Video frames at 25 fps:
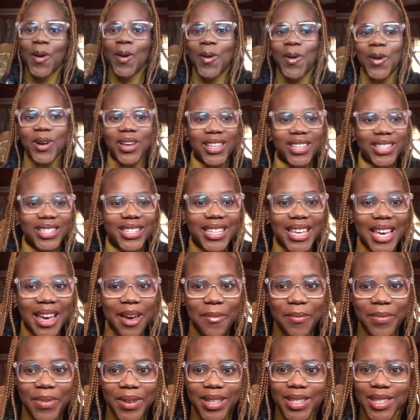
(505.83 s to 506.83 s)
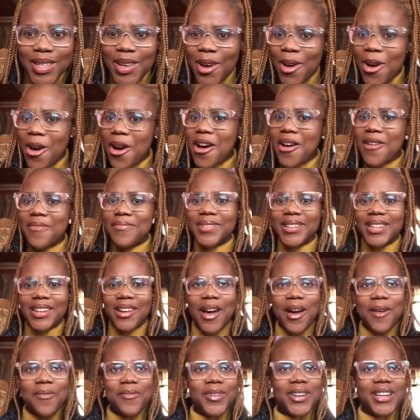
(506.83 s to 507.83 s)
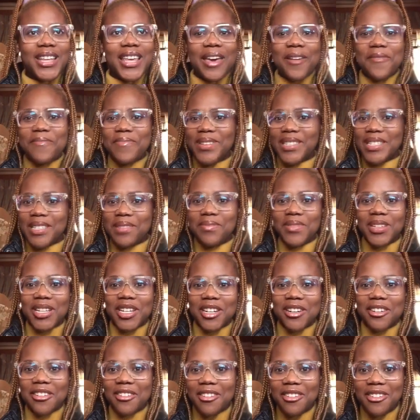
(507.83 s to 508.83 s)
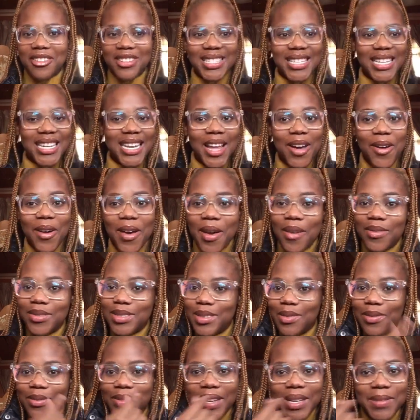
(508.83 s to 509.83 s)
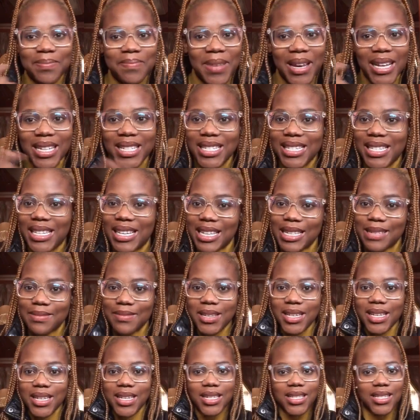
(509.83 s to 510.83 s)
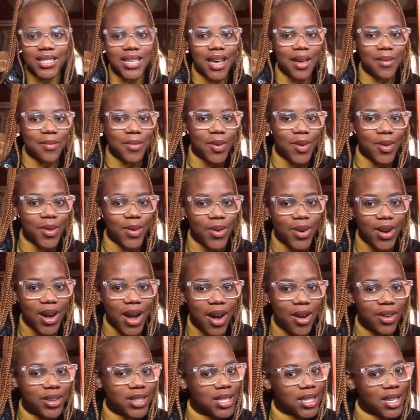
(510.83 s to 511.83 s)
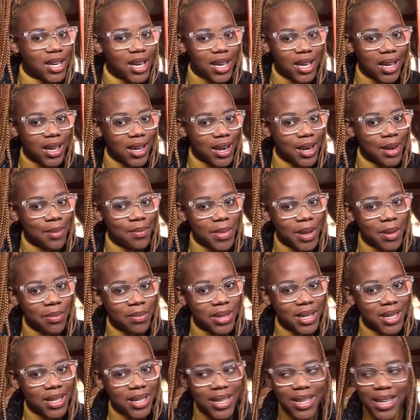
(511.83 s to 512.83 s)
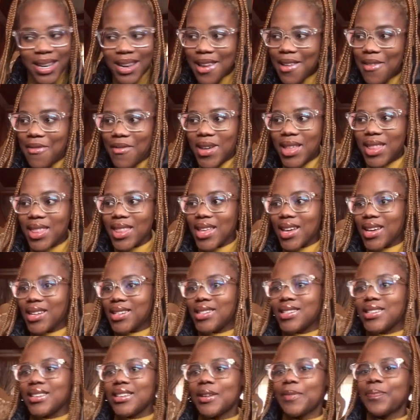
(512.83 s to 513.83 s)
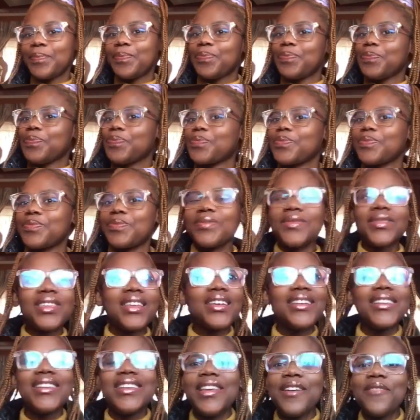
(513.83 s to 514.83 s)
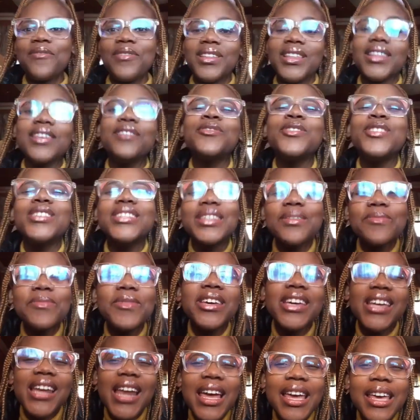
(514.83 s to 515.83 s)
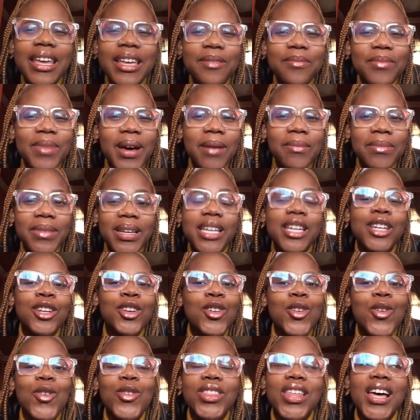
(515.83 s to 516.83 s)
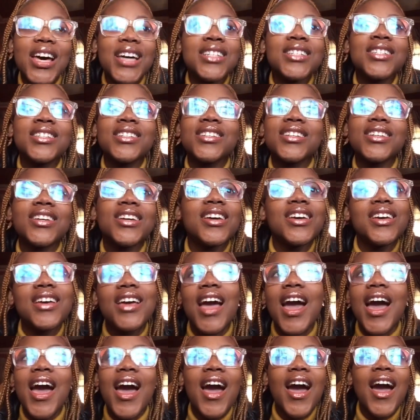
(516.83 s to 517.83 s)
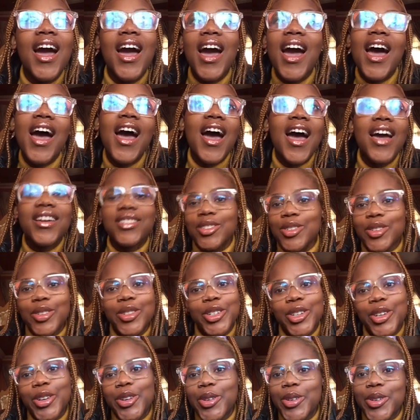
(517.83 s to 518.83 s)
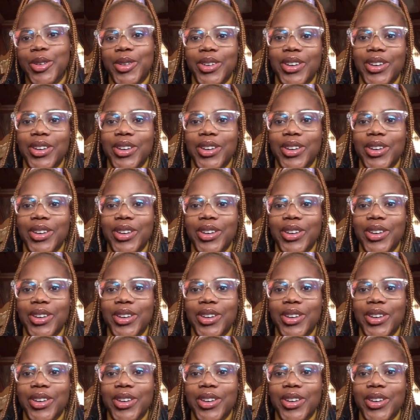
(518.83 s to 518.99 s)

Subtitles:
Walking to campus. I'm on campus. I'm in class, and now I have to fight back tears because how dare I cry in public? Never that. Never. If you see me crying in public, know that I don't know.